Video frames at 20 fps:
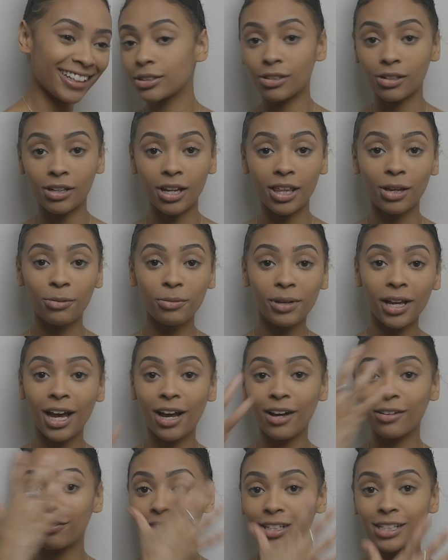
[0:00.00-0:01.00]
So now that we
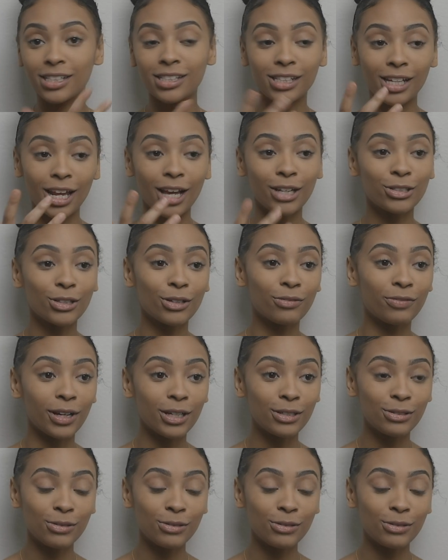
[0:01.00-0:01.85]
have this natural face,